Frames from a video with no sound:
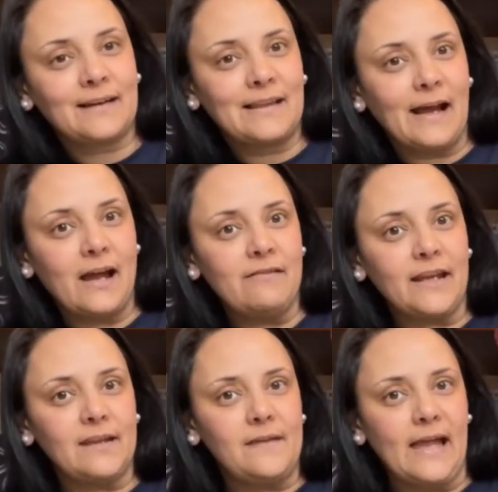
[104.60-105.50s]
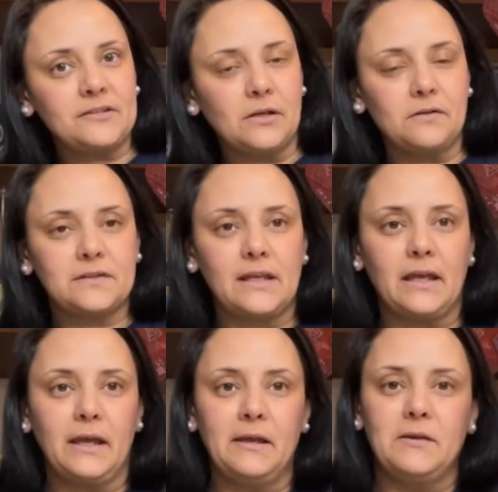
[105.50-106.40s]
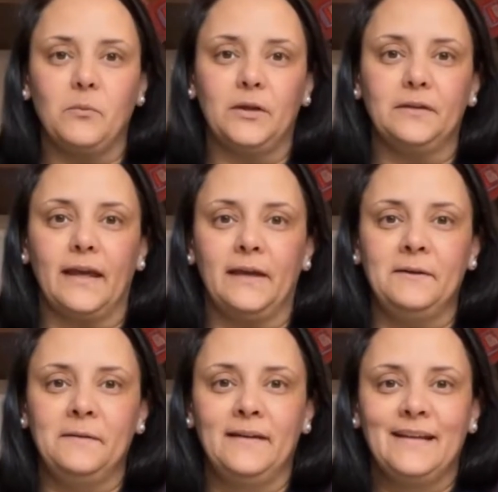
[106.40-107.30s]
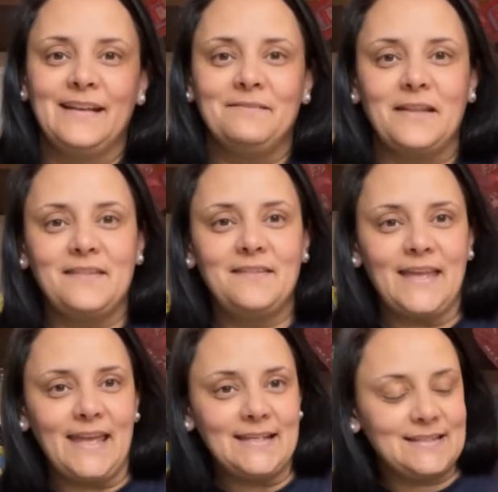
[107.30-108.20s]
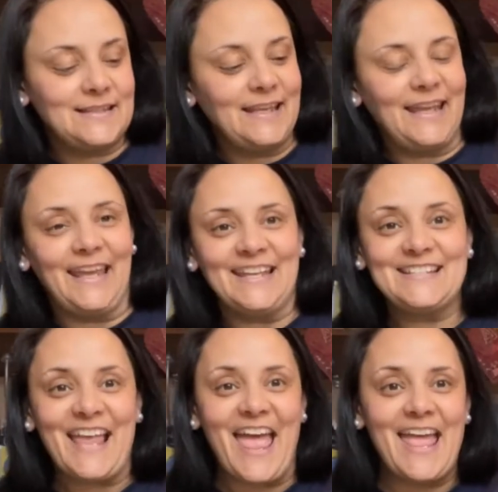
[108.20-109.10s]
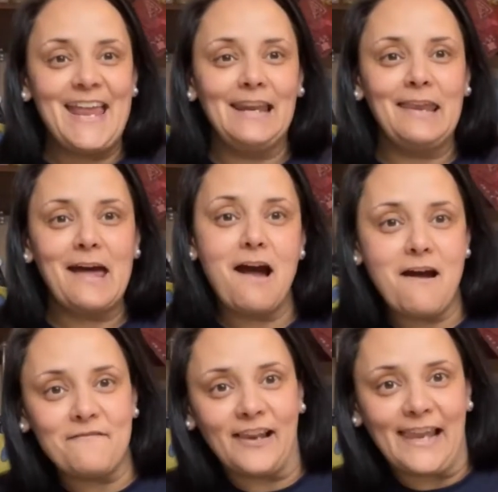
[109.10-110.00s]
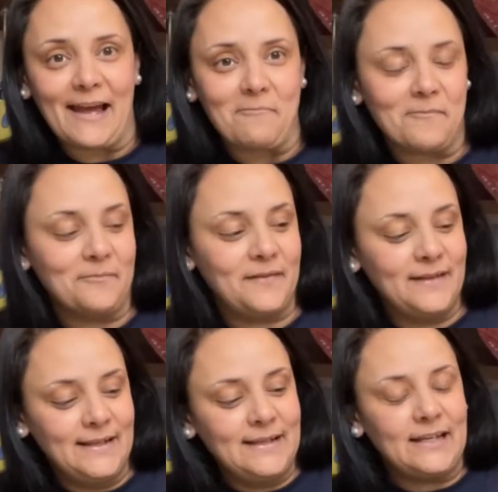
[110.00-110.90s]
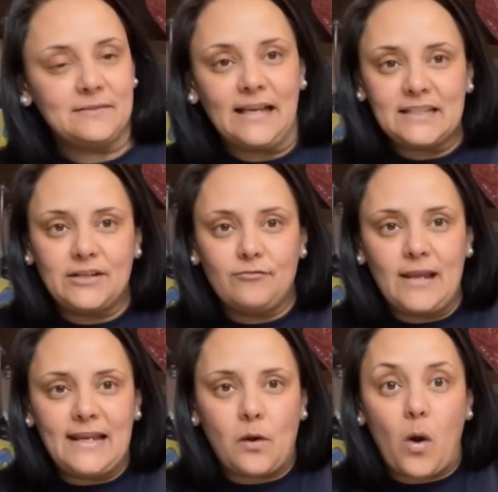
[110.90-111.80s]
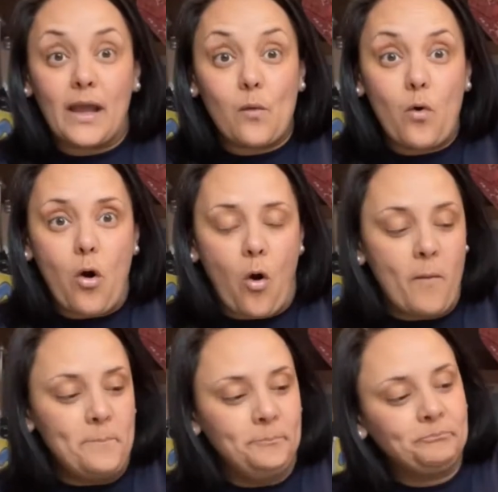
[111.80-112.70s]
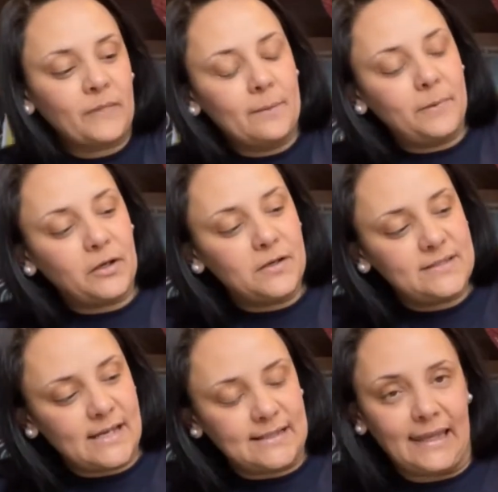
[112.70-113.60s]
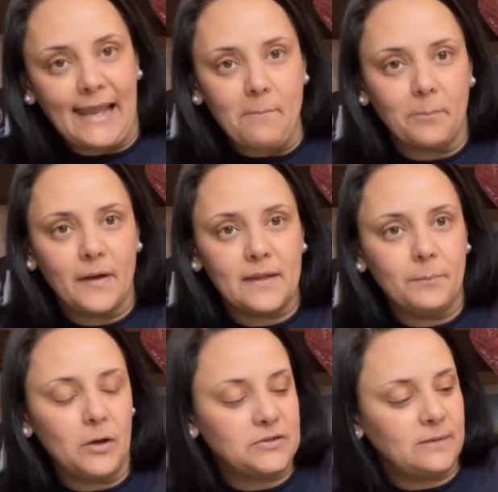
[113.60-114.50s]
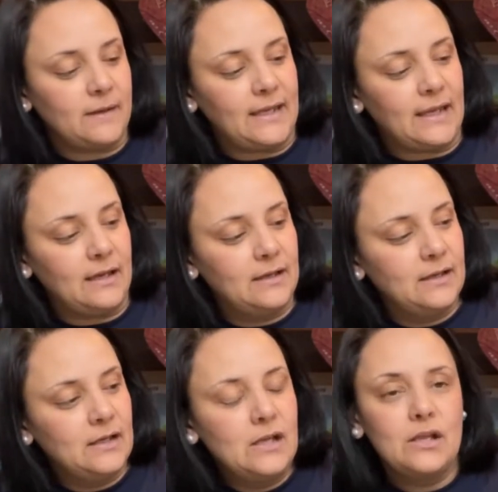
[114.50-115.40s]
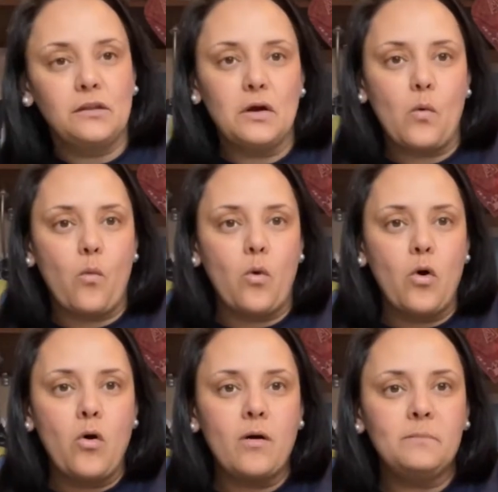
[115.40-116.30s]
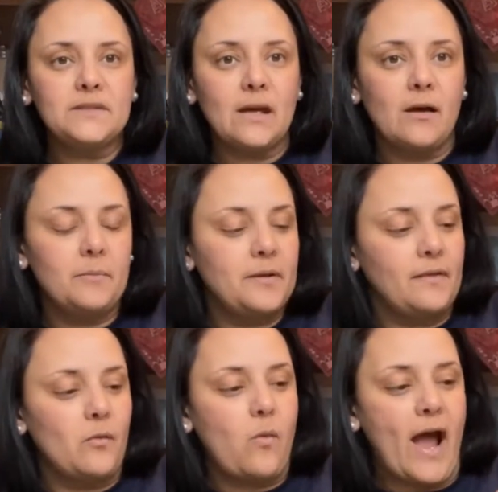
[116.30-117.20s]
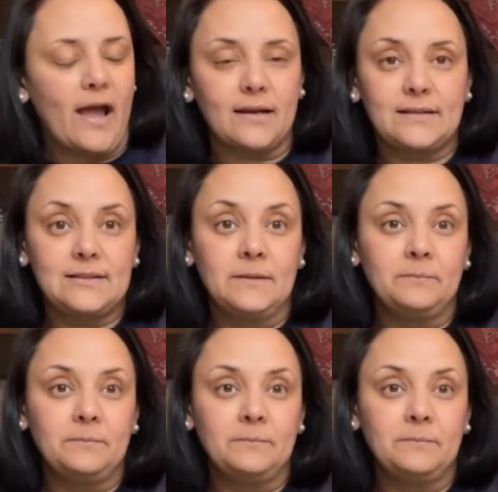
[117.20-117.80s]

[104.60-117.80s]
I reckon the adults at home will know that this is a lava lamp. Now it's actually really quite warm because there's a lamp at the bottom here that warms up the wax.